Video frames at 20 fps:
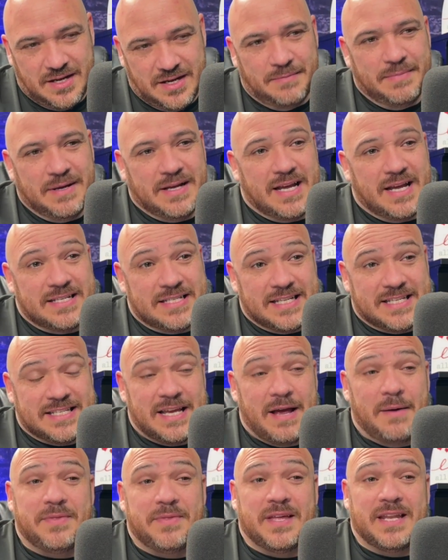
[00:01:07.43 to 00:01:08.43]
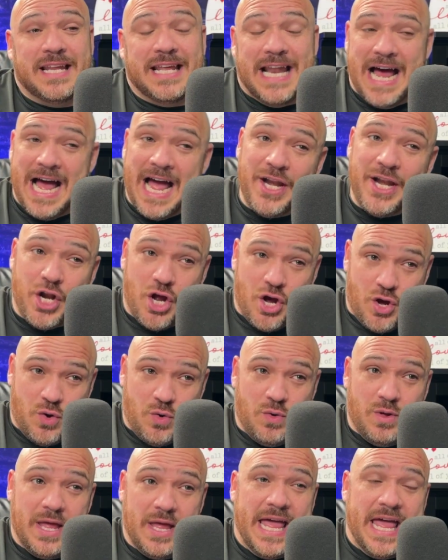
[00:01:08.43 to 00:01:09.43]
because it's something that I know
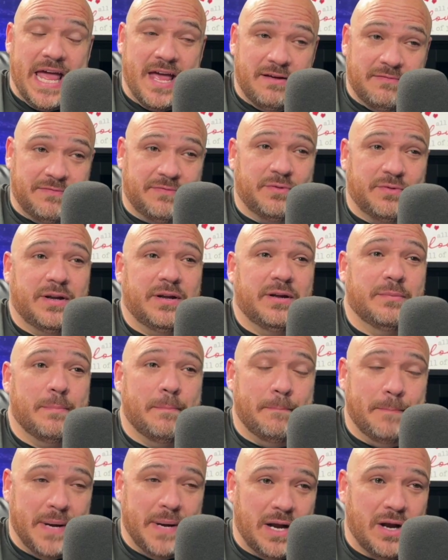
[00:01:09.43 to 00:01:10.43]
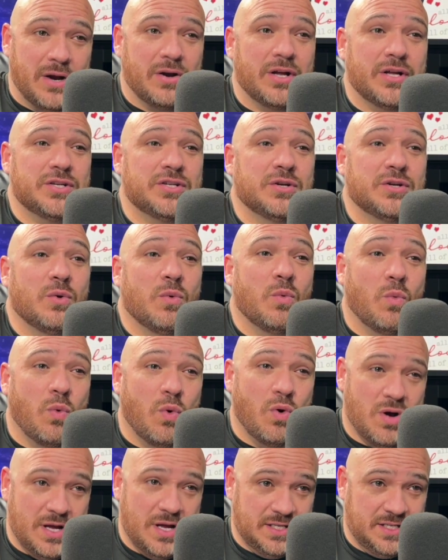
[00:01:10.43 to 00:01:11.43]
every marriage
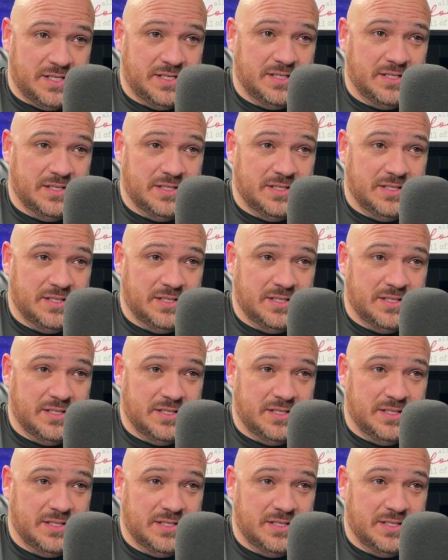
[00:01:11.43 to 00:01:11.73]
wants.